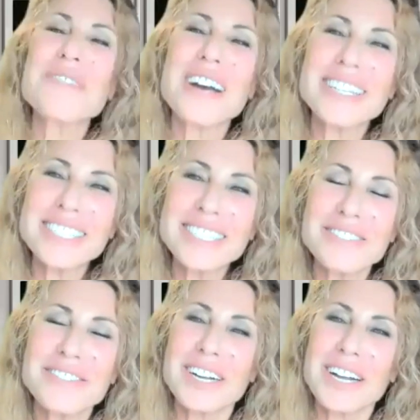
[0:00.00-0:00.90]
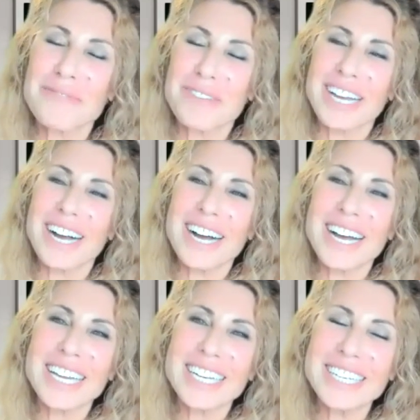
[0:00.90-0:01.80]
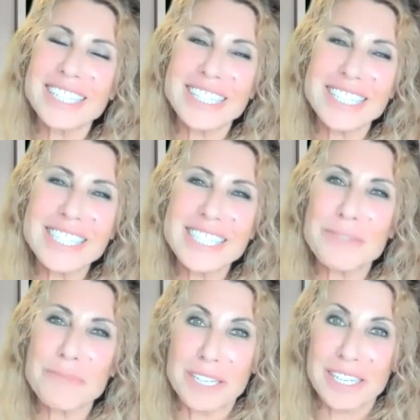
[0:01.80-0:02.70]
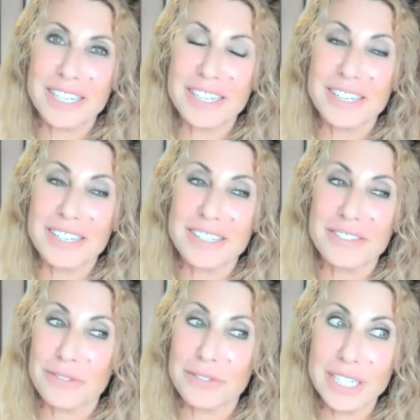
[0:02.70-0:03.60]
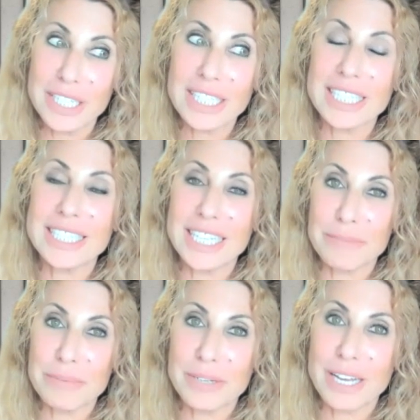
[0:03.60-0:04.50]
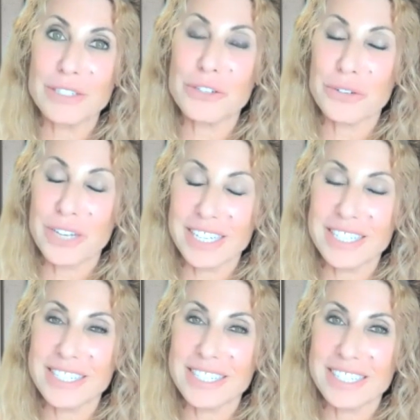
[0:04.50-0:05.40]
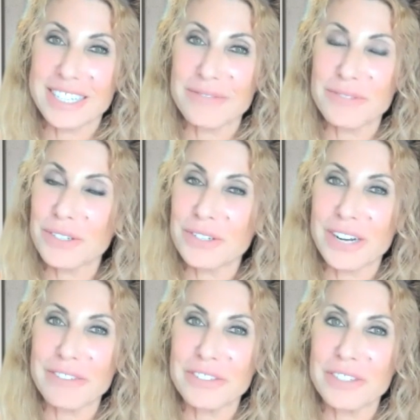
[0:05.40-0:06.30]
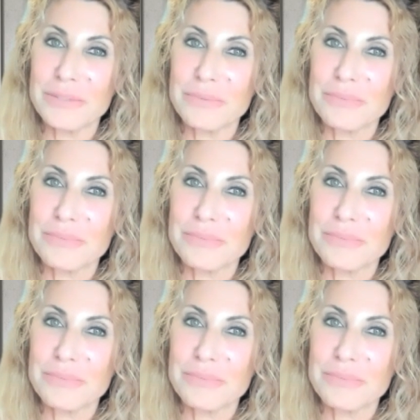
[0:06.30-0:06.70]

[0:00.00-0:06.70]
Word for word: much for coming on. This has been really deep and joyous. I'm so grateful.